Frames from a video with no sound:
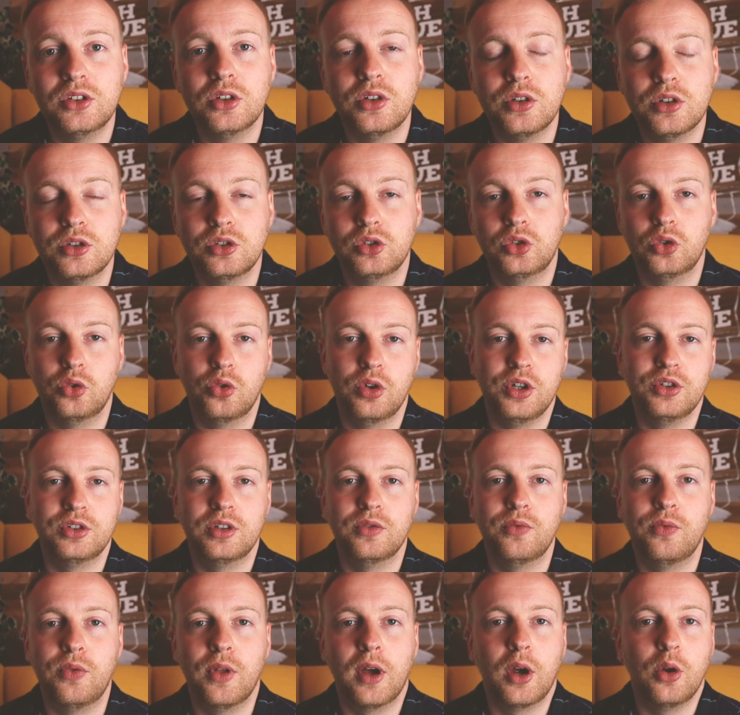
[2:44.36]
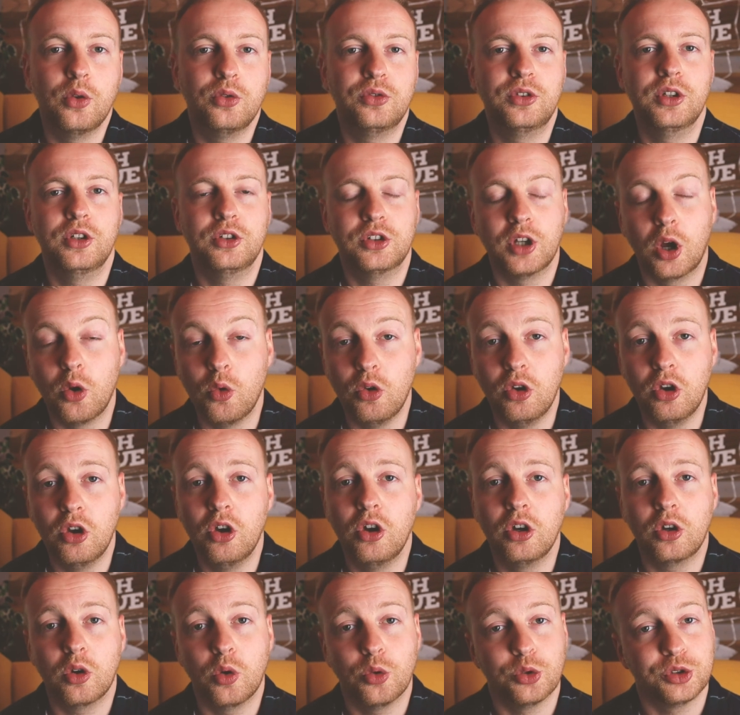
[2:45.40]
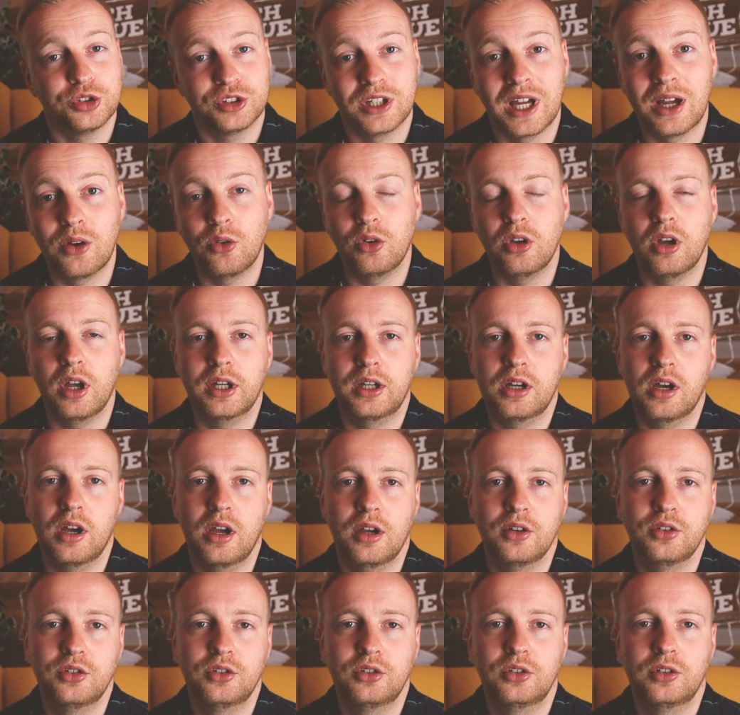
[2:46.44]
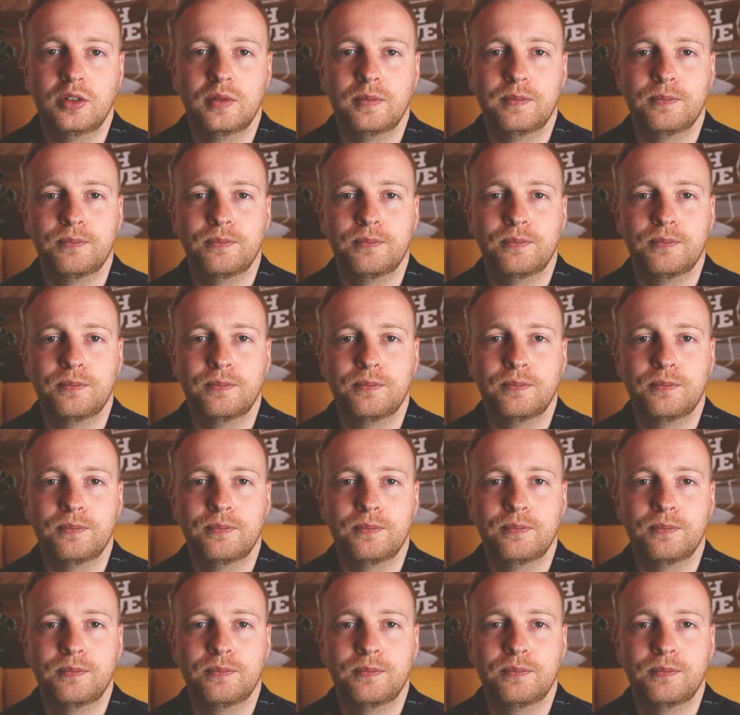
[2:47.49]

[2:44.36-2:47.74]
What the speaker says: to the stories of those that don't look or sound like us.